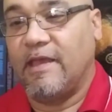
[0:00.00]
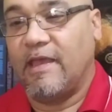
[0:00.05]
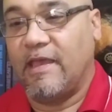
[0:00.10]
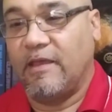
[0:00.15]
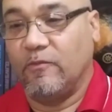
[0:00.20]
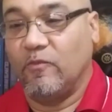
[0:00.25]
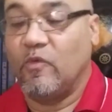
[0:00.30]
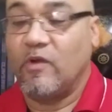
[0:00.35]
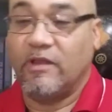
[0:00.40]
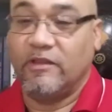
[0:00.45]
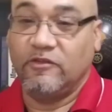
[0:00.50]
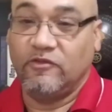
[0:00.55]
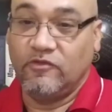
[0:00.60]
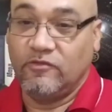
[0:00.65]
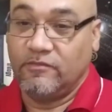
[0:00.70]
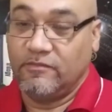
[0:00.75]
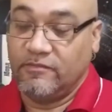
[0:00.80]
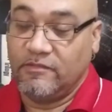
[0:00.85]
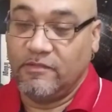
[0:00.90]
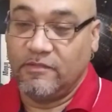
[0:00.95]
and what
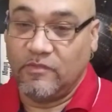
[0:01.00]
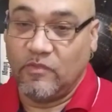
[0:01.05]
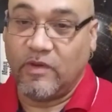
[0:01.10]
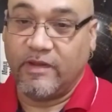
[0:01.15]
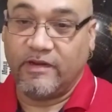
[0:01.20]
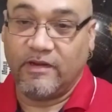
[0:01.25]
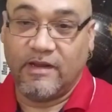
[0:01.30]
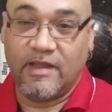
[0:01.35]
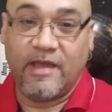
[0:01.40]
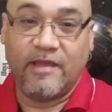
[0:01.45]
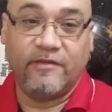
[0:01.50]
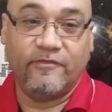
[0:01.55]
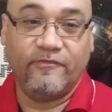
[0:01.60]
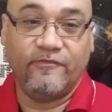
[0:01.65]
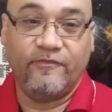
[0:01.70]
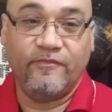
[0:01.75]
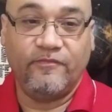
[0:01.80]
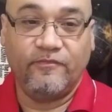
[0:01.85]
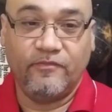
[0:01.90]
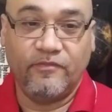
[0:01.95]
a lot
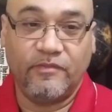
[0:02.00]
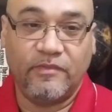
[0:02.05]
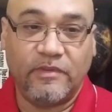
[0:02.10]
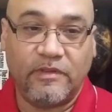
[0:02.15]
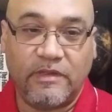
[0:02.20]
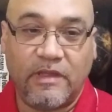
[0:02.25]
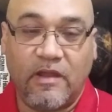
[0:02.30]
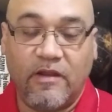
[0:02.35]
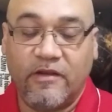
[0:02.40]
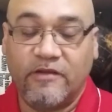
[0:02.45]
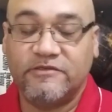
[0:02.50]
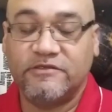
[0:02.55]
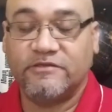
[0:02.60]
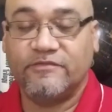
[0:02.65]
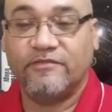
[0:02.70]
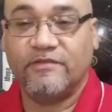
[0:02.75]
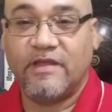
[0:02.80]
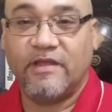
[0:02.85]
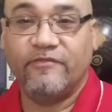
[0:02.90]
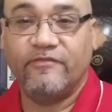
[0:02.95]
of origin
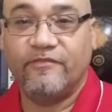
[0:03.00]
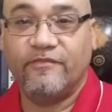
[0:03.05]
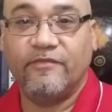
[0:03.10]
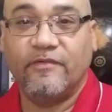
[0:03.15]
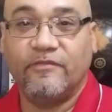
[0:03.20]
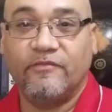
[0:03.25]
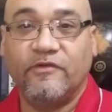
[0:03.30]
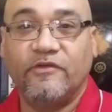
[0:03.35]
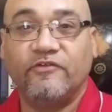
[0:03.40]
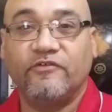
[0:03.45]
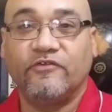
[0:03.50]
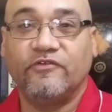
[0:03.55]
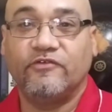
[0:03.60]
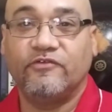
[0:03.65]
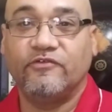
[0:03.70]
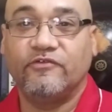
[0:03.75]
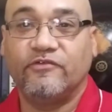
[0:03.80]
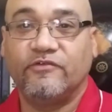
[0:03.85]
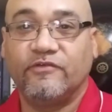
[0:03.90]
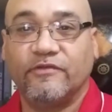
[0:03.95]
of life
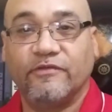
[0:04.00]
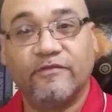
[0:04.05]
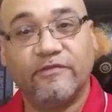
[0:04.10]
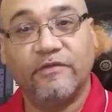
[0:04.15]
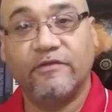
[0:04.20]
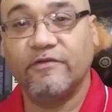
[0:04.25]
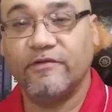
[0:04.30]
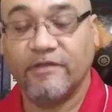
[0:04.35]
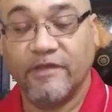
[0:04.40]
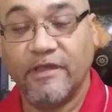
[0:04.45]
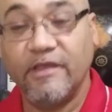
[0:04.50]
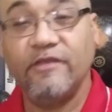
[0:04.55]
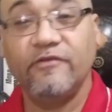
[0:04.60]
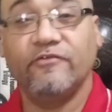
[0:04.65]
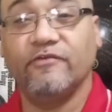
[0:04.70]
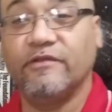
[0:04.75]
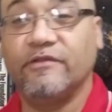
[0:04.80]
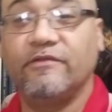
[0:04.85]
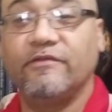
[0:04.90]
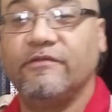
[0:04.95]
researchers consider a
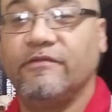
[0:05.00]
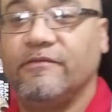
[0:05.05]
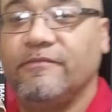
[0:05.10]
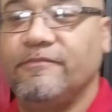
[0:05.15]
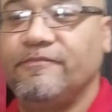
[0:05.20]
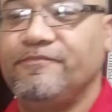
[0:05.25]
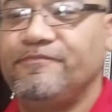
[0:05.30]
hindrance,